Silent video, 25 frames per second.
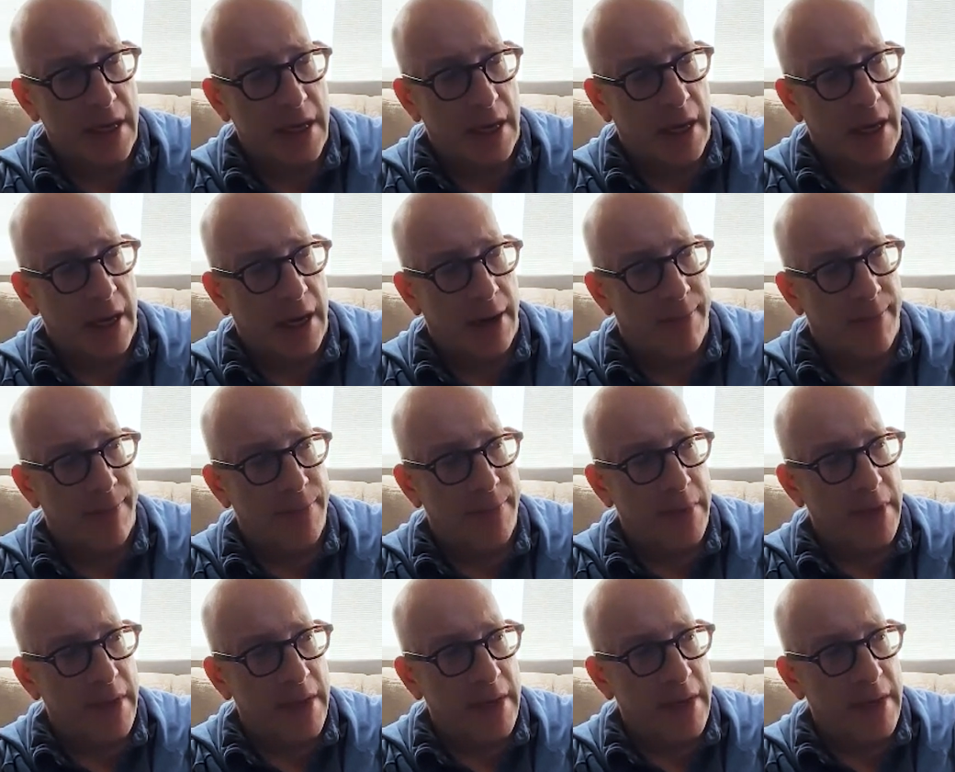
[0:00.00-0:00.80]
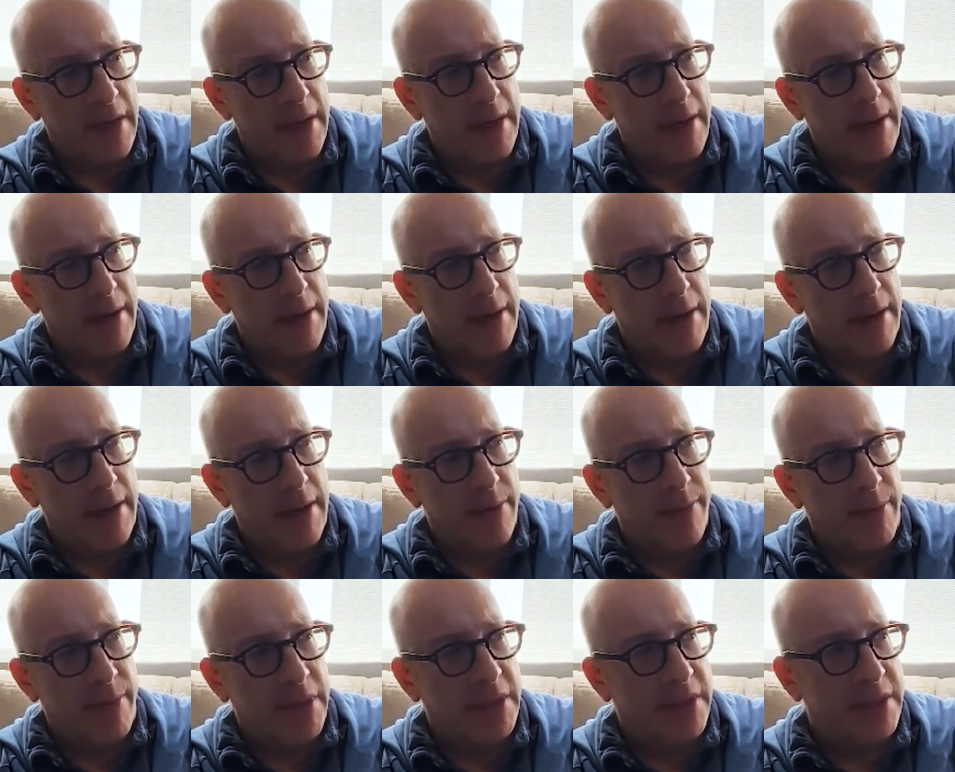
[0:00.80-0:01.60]

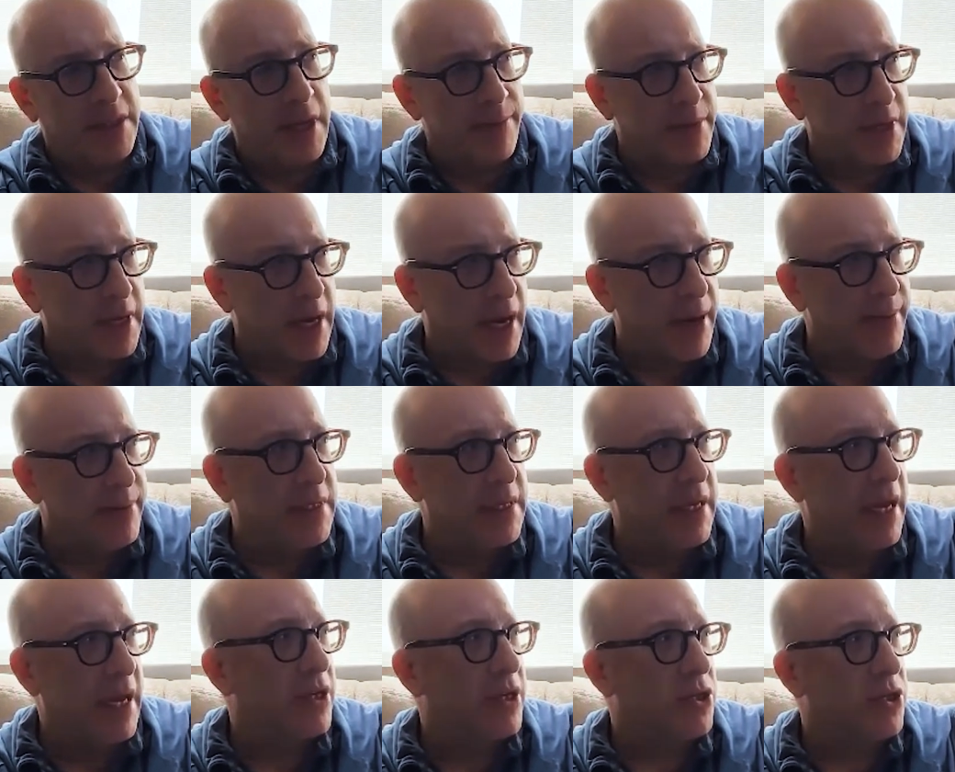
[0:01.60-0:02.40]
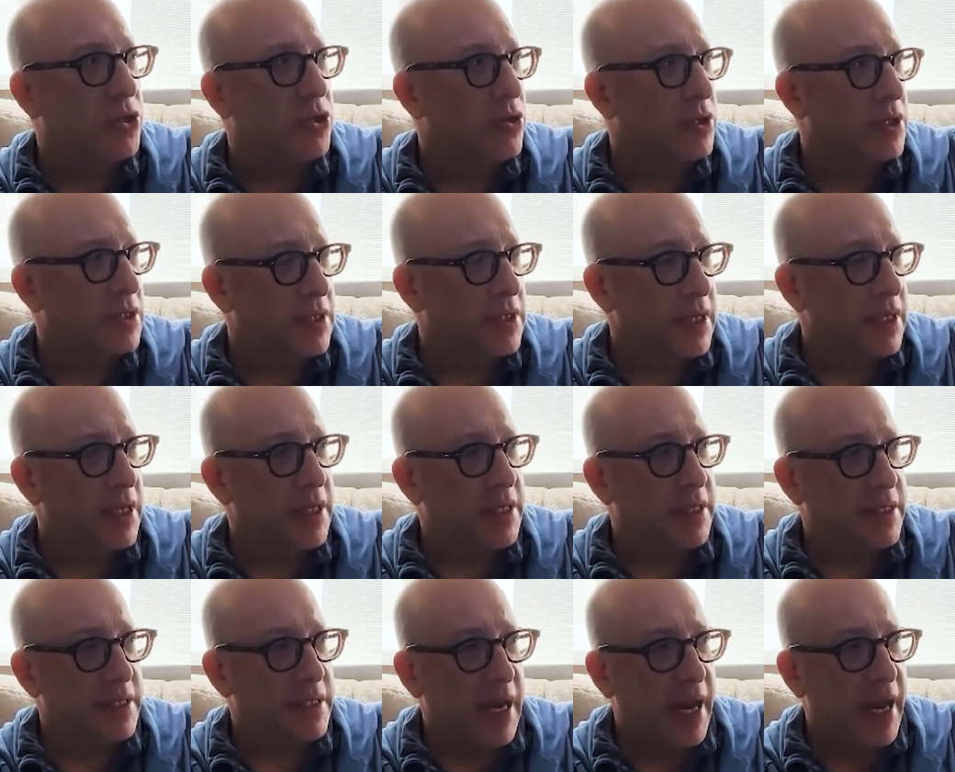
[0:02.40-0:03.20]
But sometimes, yes, you'll see the
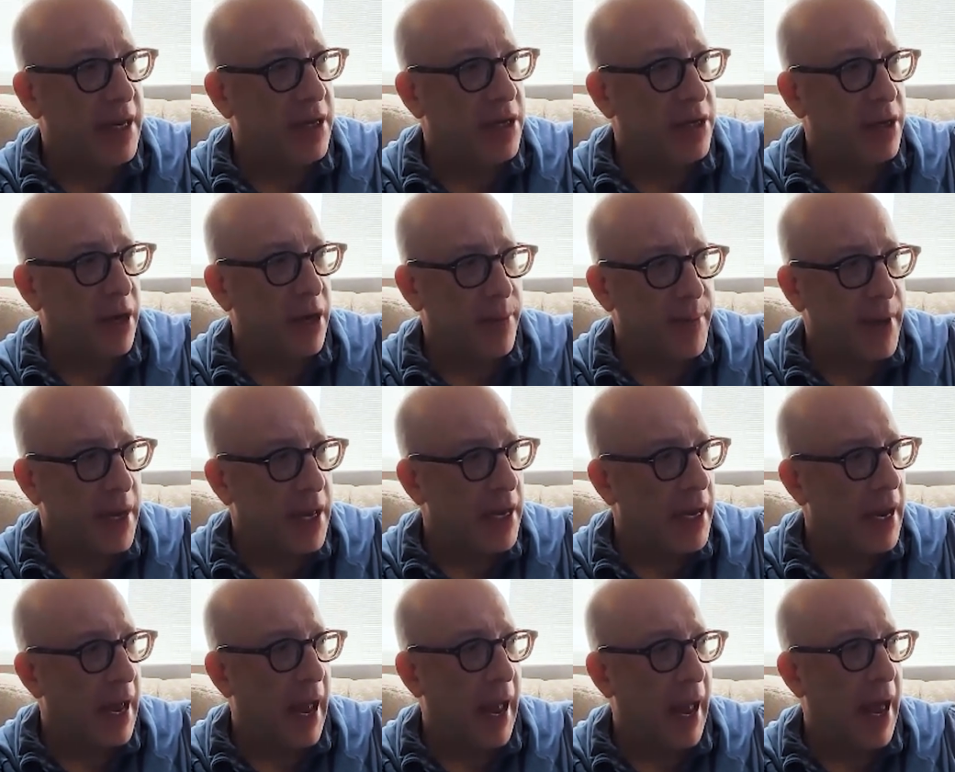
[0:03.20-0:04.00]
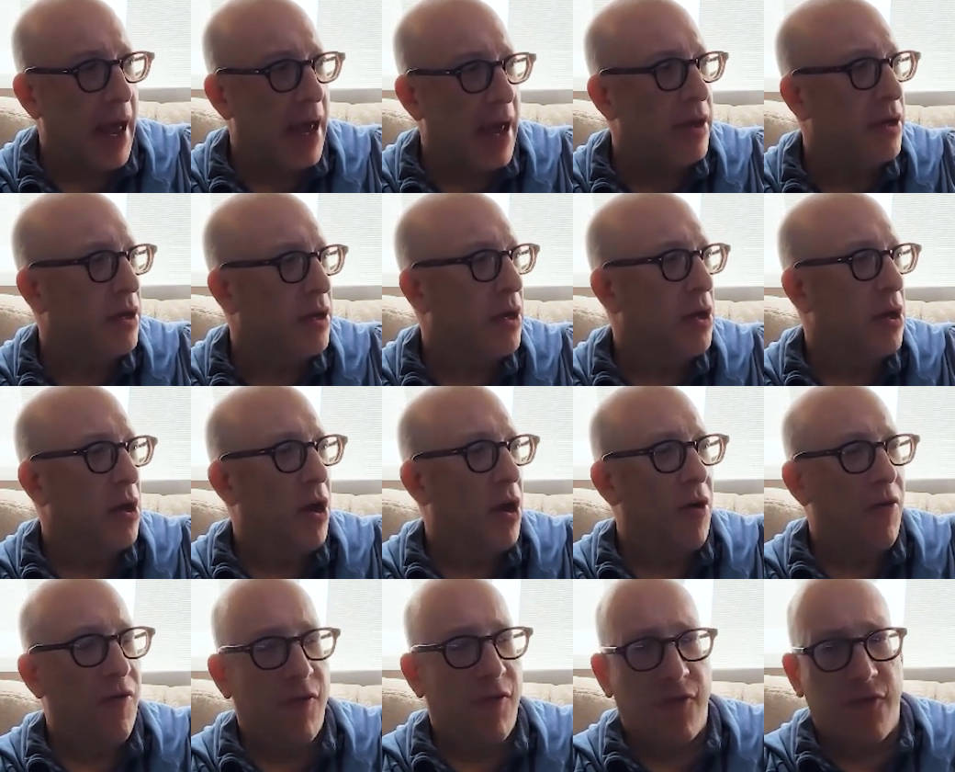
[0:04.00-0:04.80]
state come in and
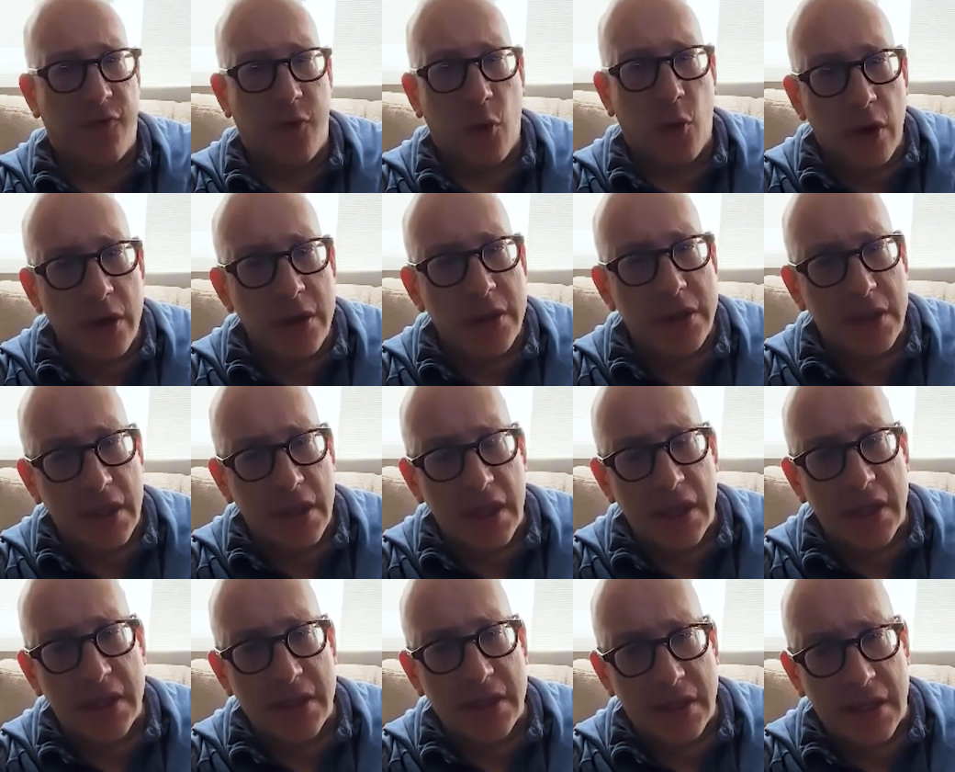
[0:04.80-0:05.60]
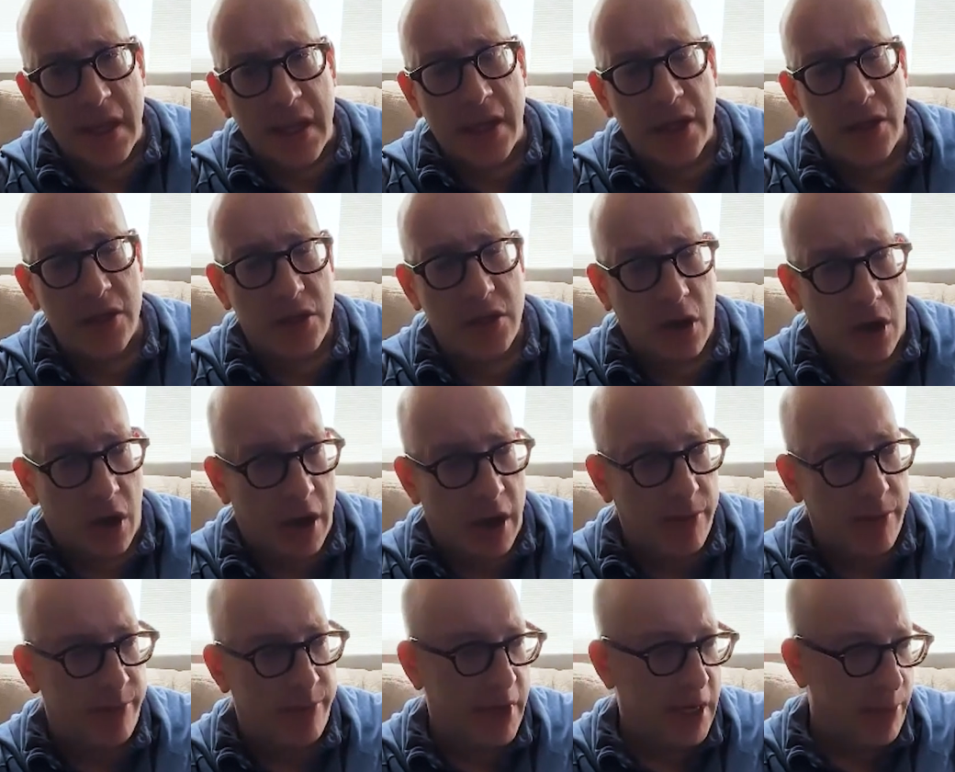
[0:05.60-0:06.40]
force these things
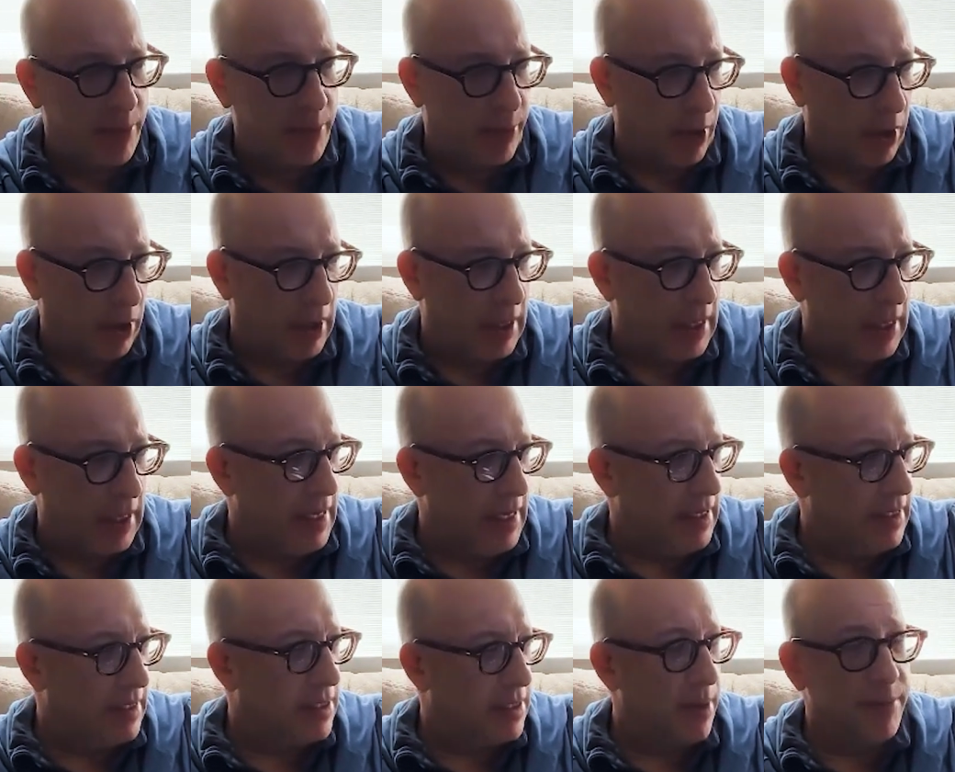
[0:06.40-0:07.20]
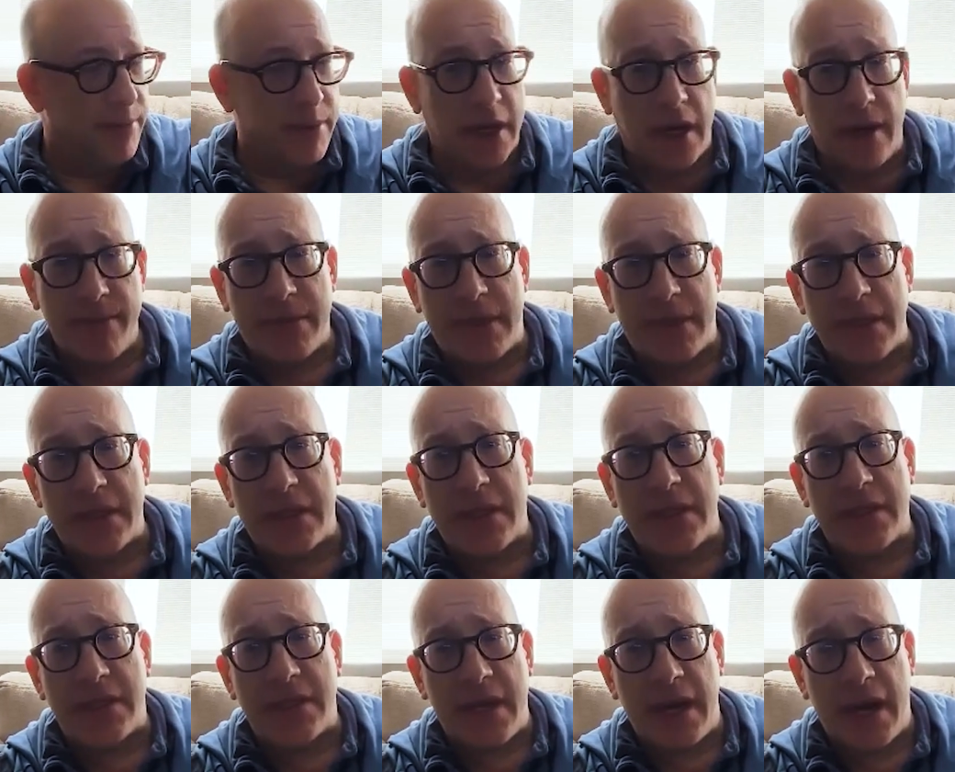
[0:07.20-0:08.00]
on people. Sometimes this
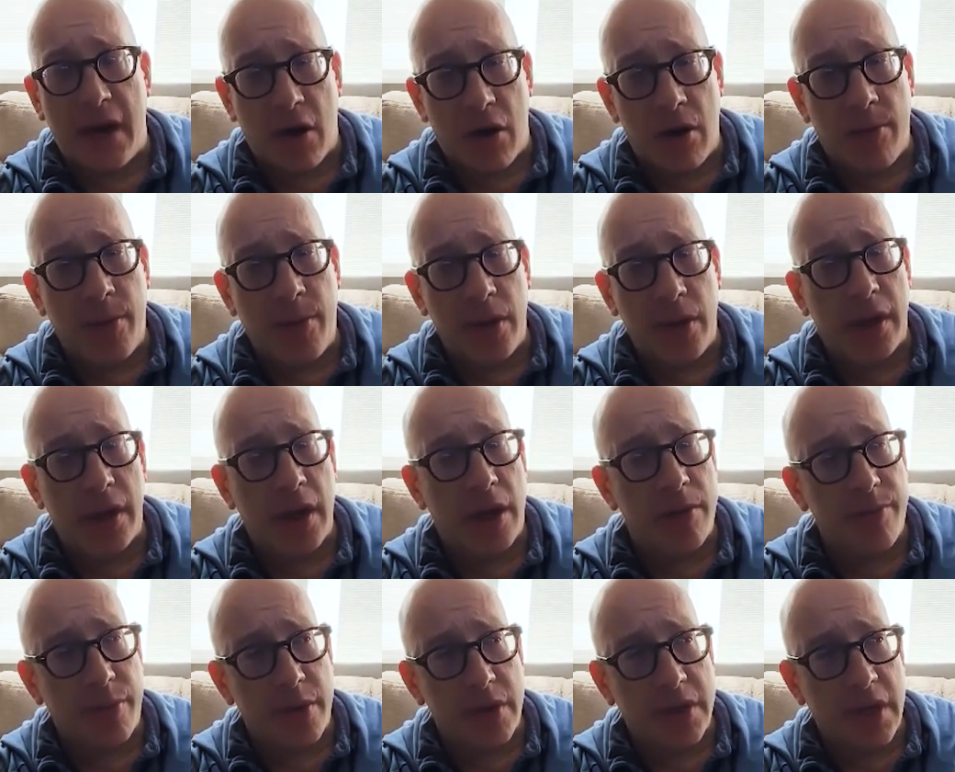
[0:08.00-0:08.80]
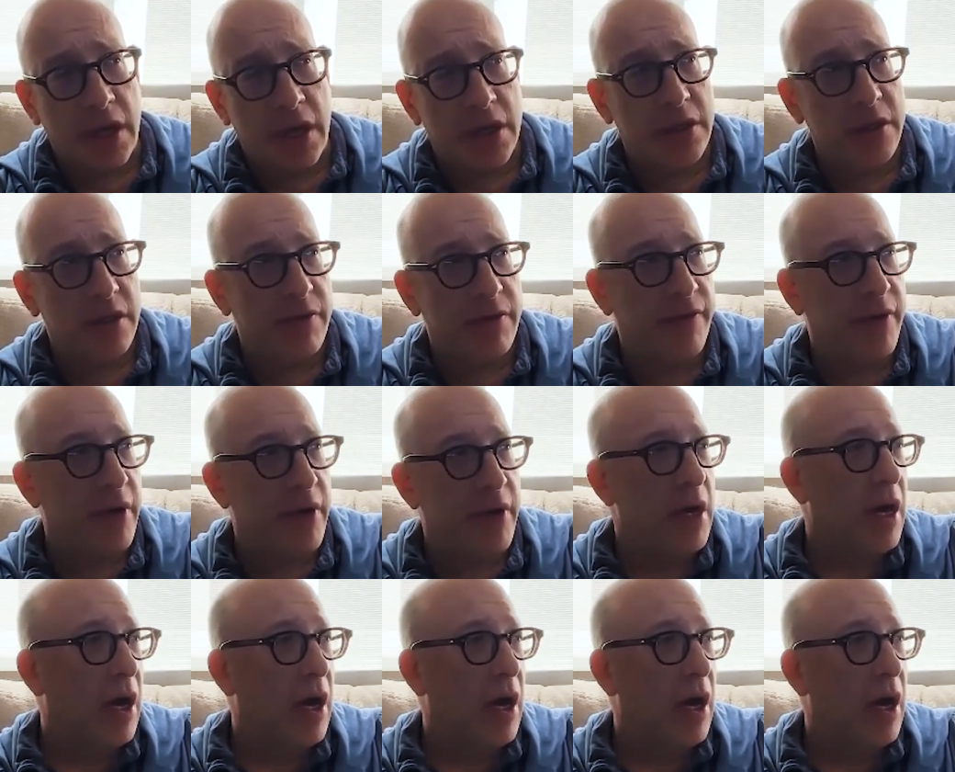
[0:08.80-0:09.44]
is terrible and unproductive.